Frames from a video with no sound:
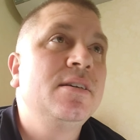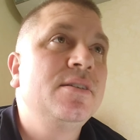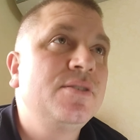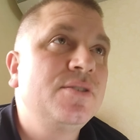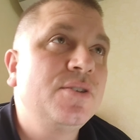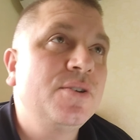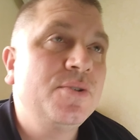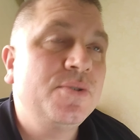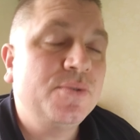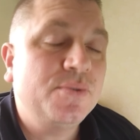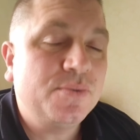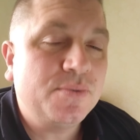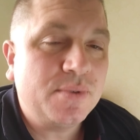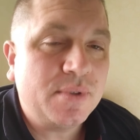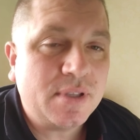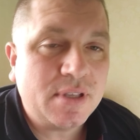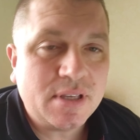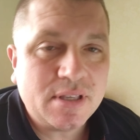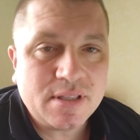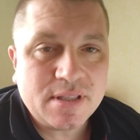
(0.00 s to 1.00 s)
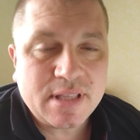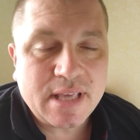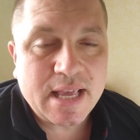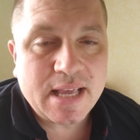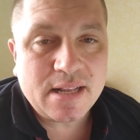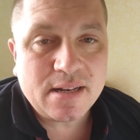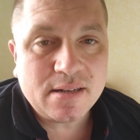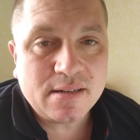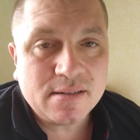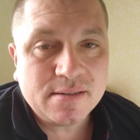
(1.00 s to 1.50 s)
So
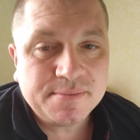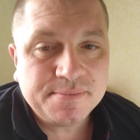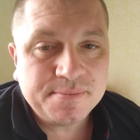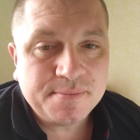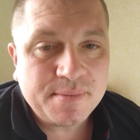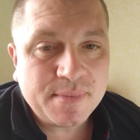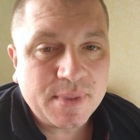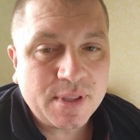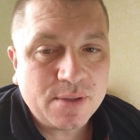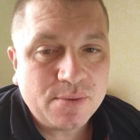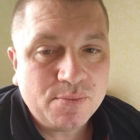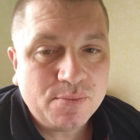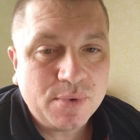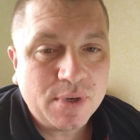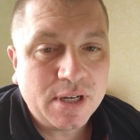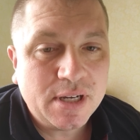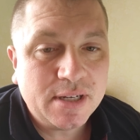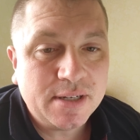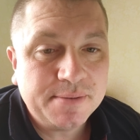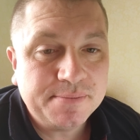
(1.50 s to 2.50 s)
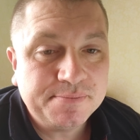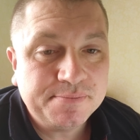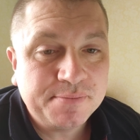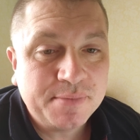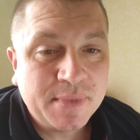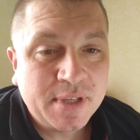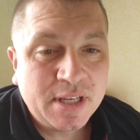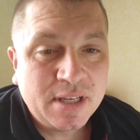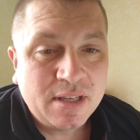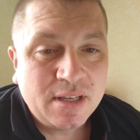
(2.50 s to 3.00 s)
then
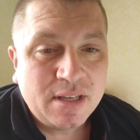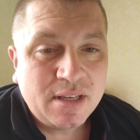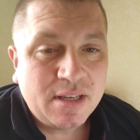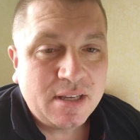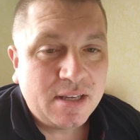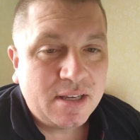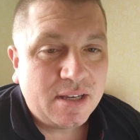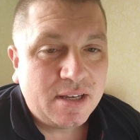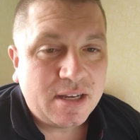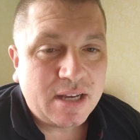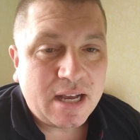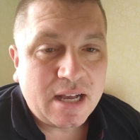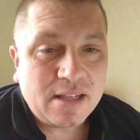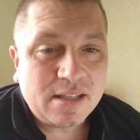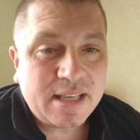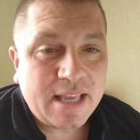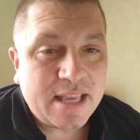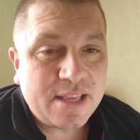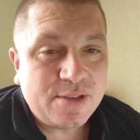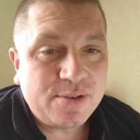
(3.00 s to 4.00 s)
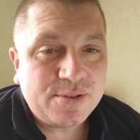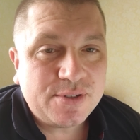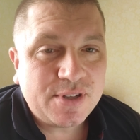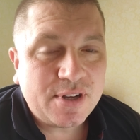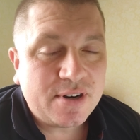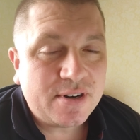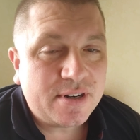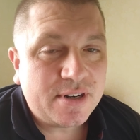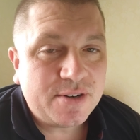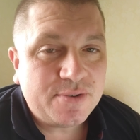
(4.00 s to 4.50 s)
I'll get you
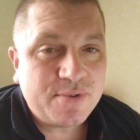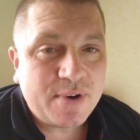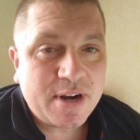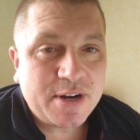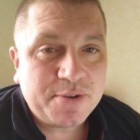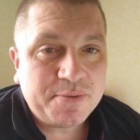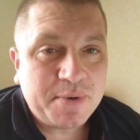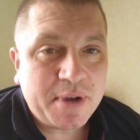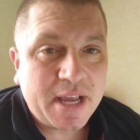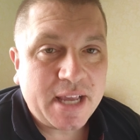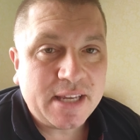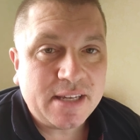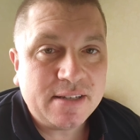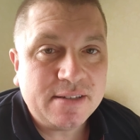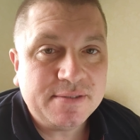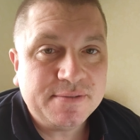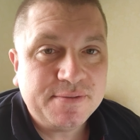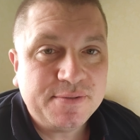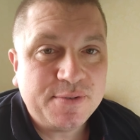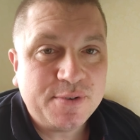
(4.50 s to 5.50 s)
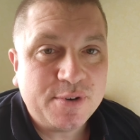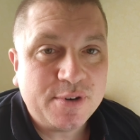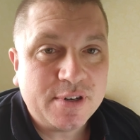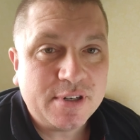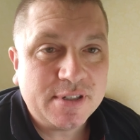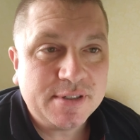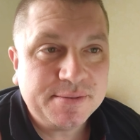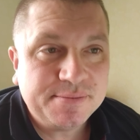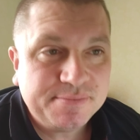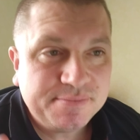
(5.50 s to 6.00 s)
started right away
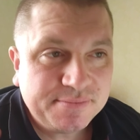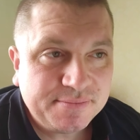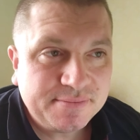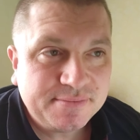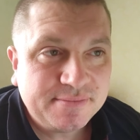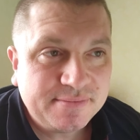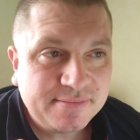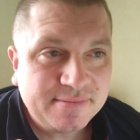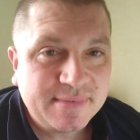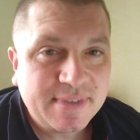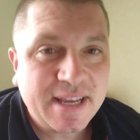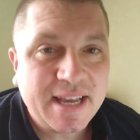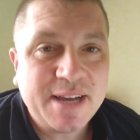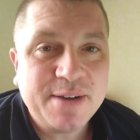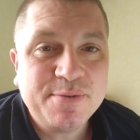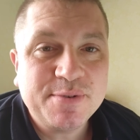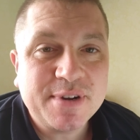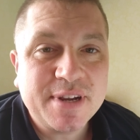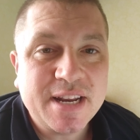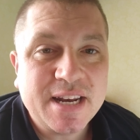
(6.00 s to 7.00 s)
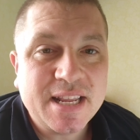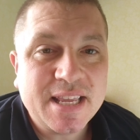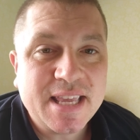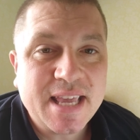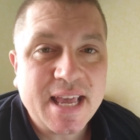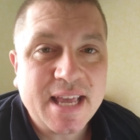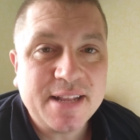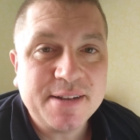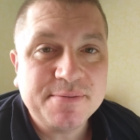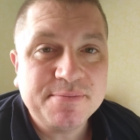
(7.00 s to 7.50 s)
for how we're going to
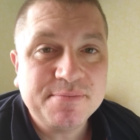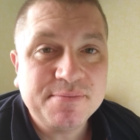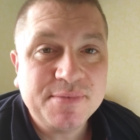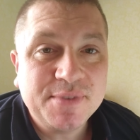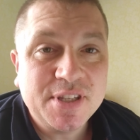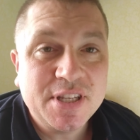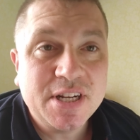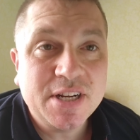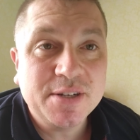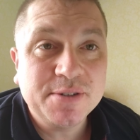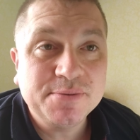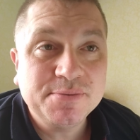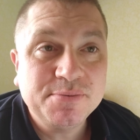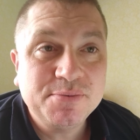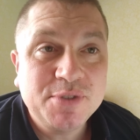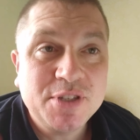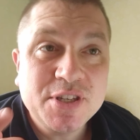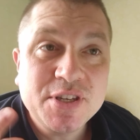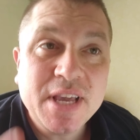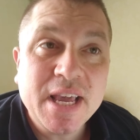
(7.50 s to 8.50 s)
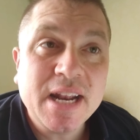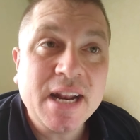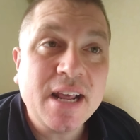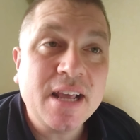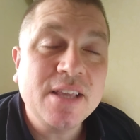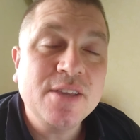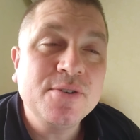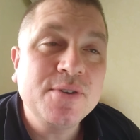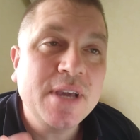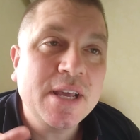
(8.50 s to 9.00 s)
get, you know, you get
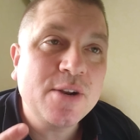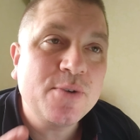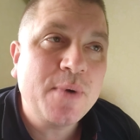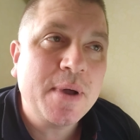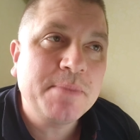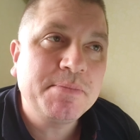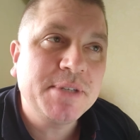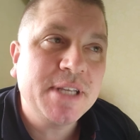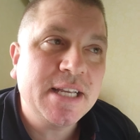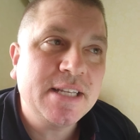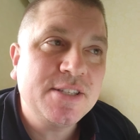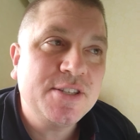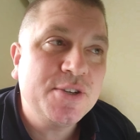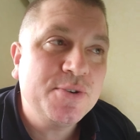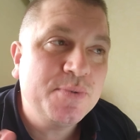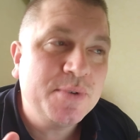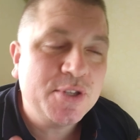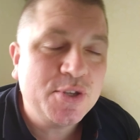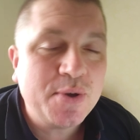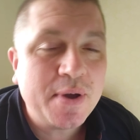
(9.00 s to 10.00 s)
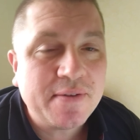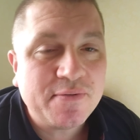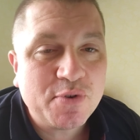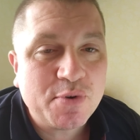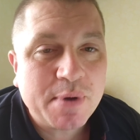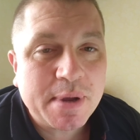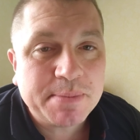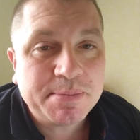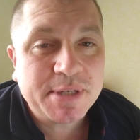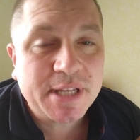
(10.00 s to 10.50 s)
a website too, and you have a
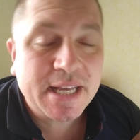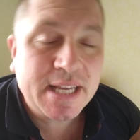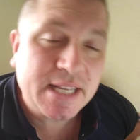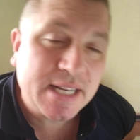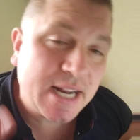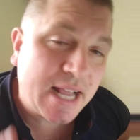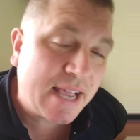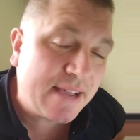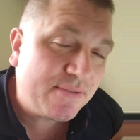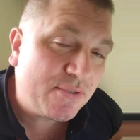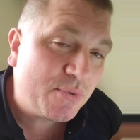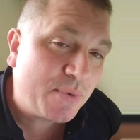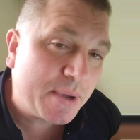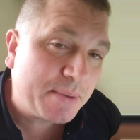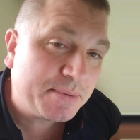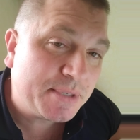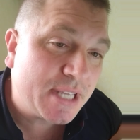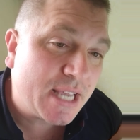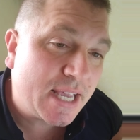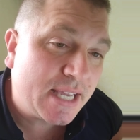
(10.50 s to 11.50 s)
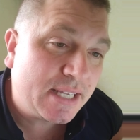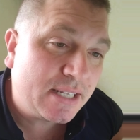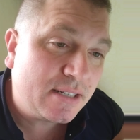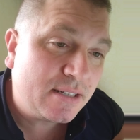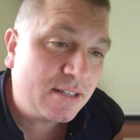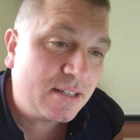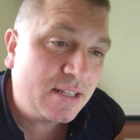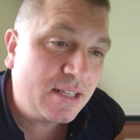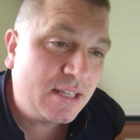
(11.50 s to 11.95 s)
website and I have a website,